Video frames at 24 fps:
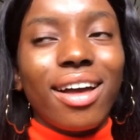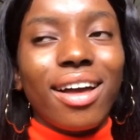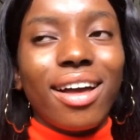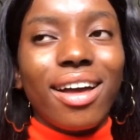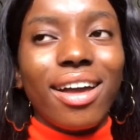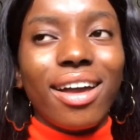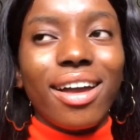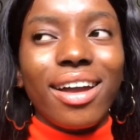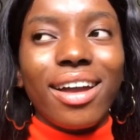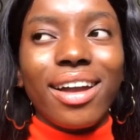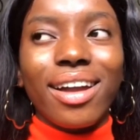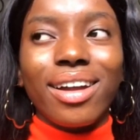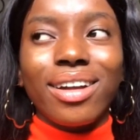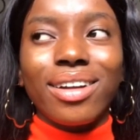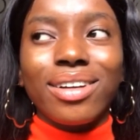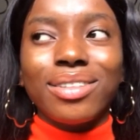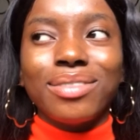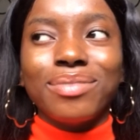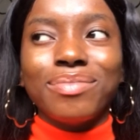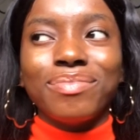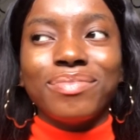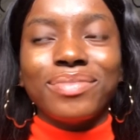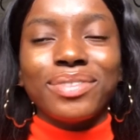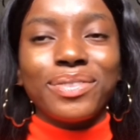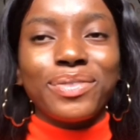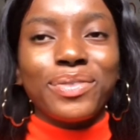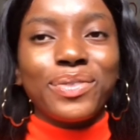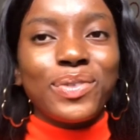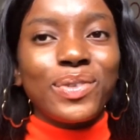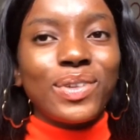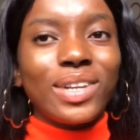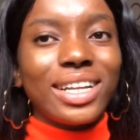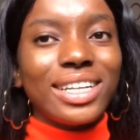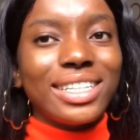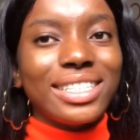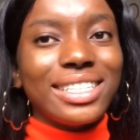the
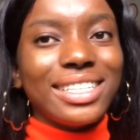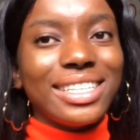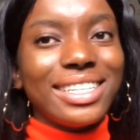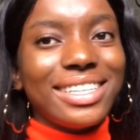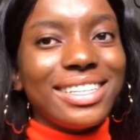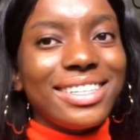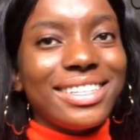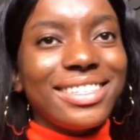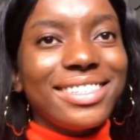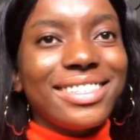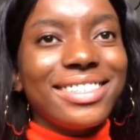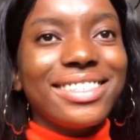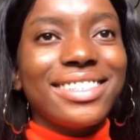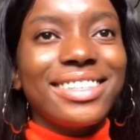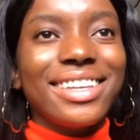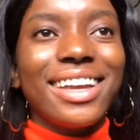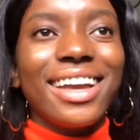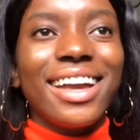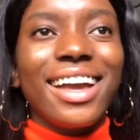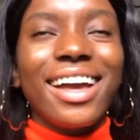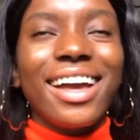Fulanese,